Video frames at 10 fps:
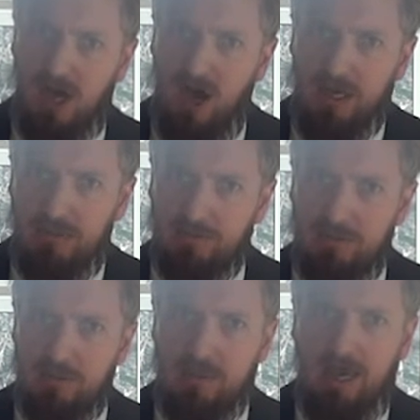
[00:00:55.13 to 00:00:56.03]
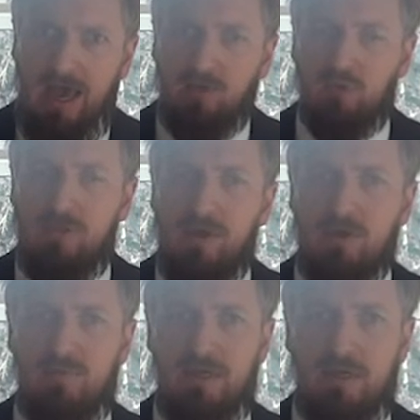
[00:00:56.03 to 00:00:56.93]
Time, and we
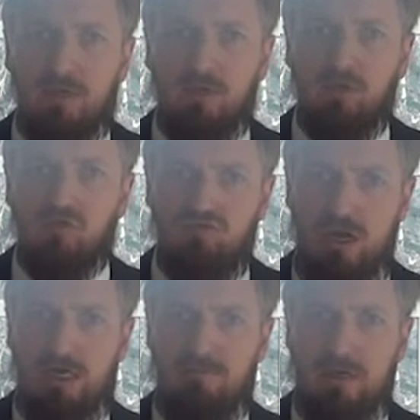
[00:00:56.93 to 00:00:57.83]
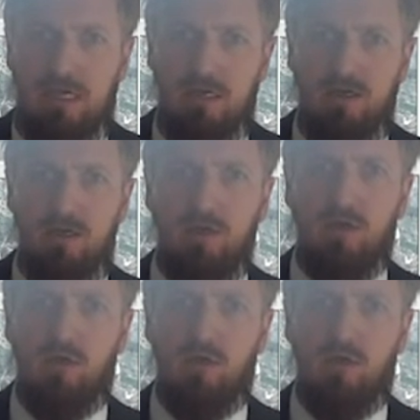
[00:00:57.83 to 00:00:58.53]
must be really mean